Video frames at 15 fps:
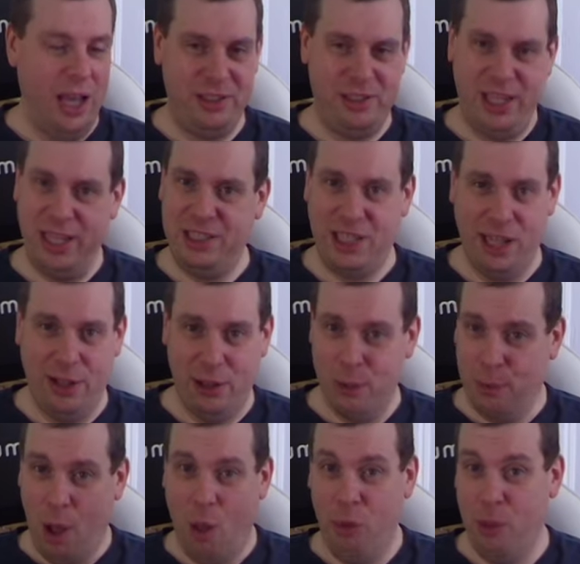detail
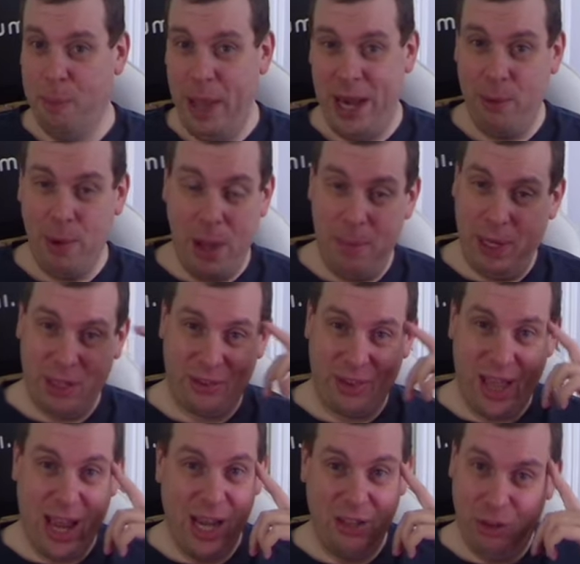on them anyway, because
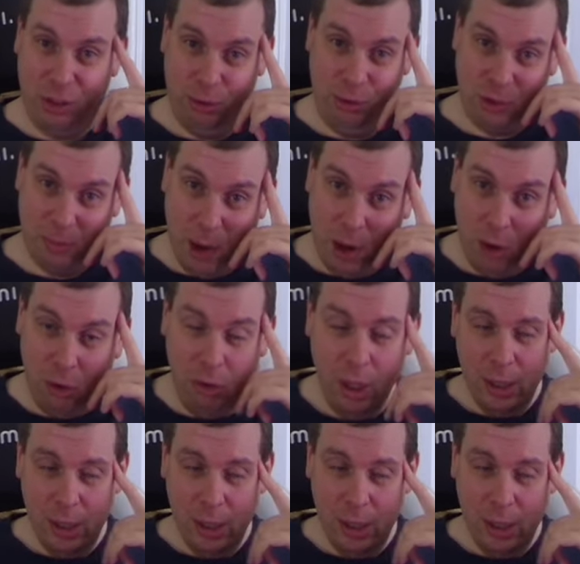they are too small.